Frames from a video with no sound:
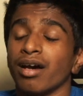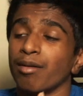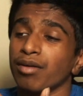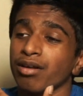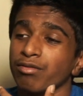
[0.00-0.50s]

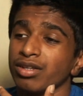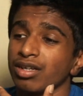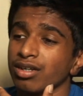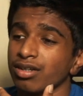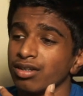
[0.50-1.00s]
I'm not
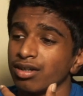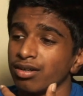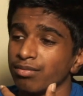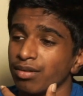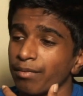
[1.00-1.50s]
really a good
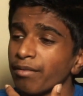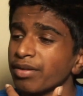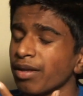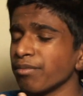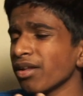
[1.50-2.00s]
I'm
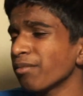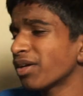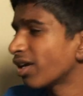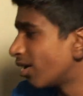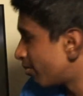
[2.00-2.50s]
not a
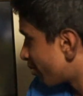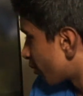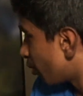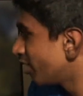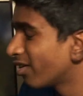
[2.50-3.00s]
big
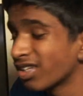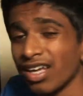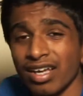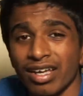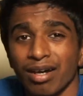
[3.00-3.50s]
Windows
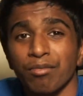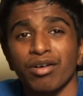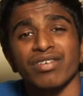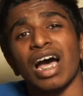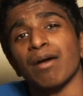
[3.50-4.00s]
guy. I'm
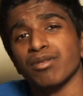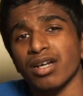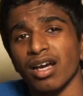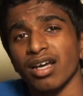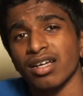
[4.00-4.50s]
more of an Apple
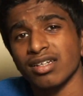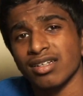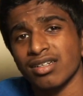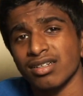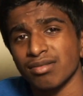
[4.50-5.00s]
guy,
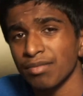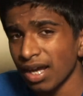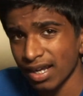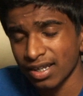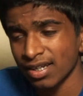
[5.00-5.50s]

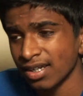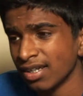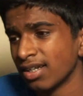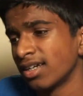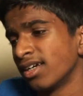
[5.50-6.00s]
Mac.
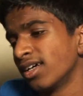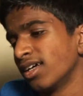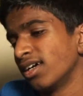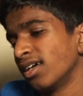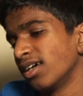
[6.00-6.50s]

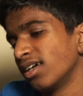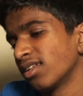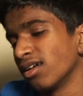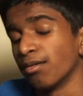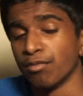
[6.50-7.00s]

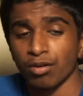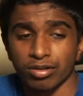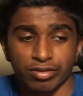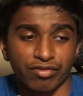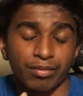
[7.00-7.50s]
So I'm
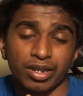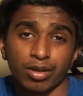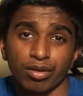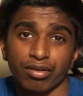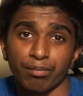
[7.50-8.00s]
more
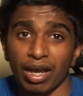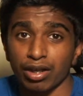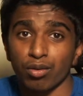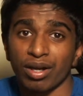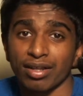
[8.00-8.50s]
familiar with
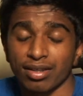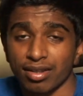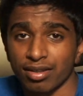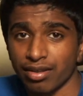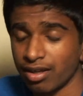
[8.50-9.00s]
Mac
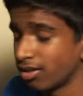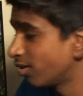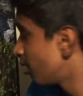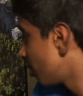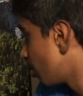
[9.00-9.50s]
OS
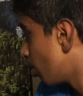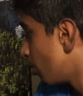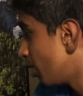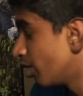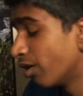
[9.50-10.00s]
than
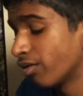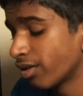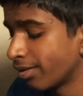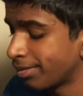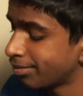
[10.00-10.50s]
Windows.